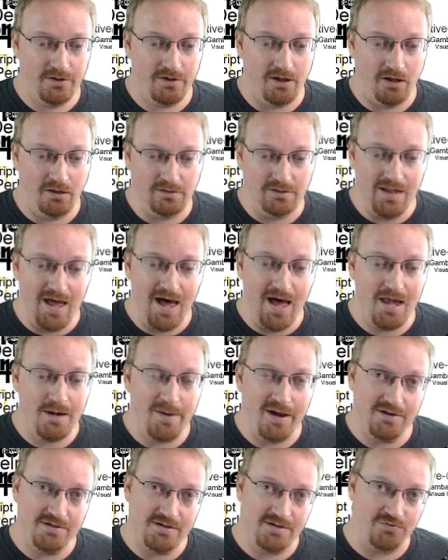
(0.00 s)
a lot
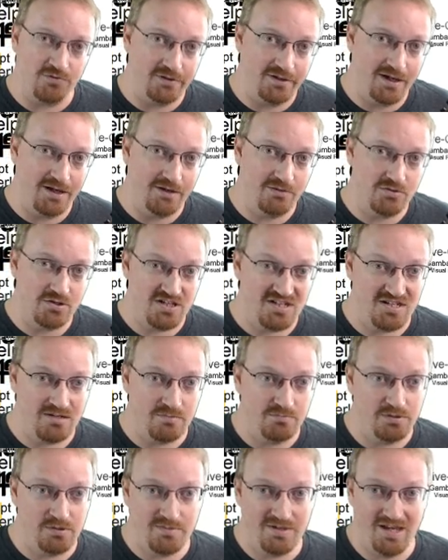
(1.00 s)
about different languages
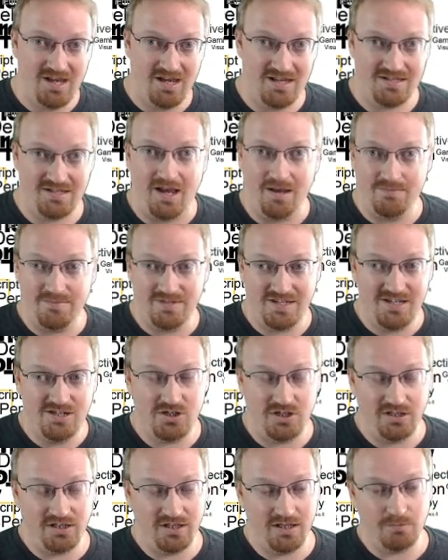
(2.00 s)
simply because I'm
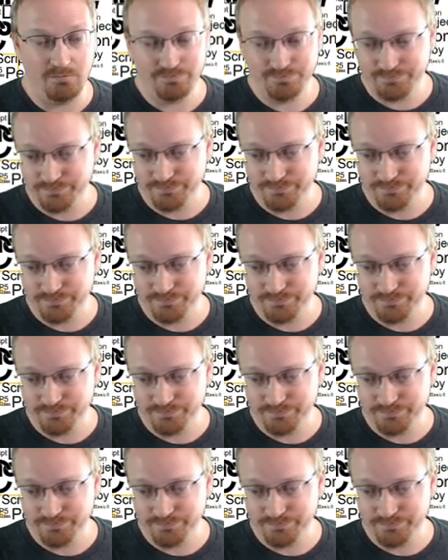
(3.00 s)
teaching them.